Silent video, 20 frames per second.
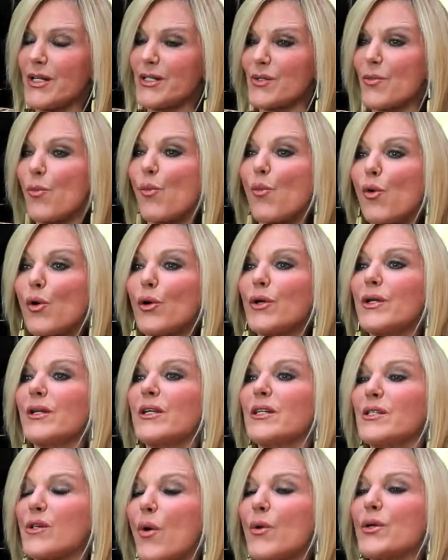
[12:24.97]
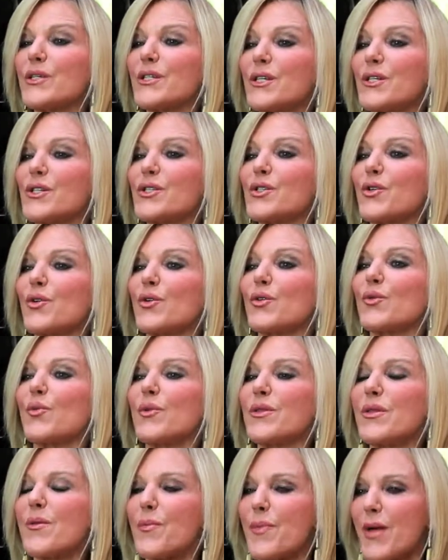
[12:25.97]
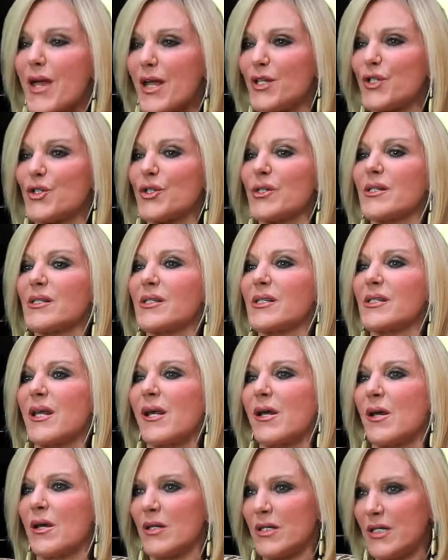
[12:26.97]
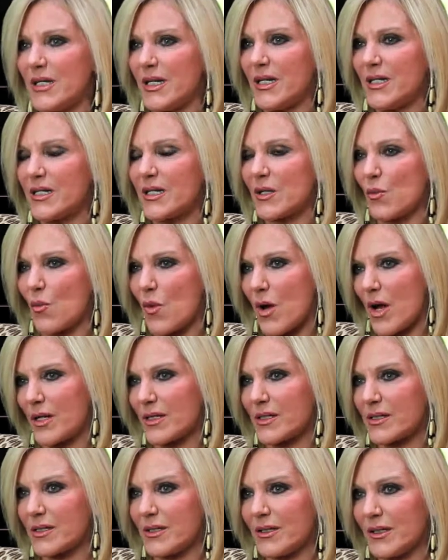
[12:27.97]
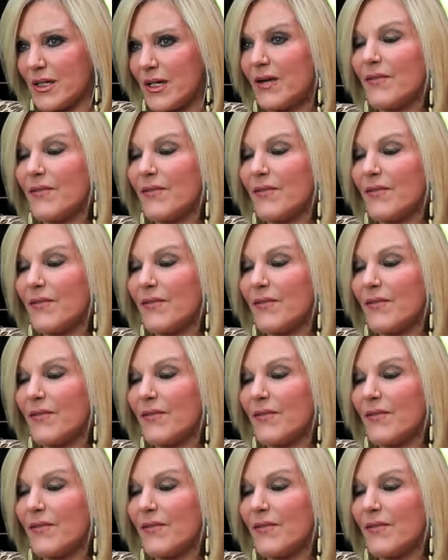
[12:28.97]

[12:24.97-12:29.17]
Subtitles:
He's always concerned with the patient's needs and wants.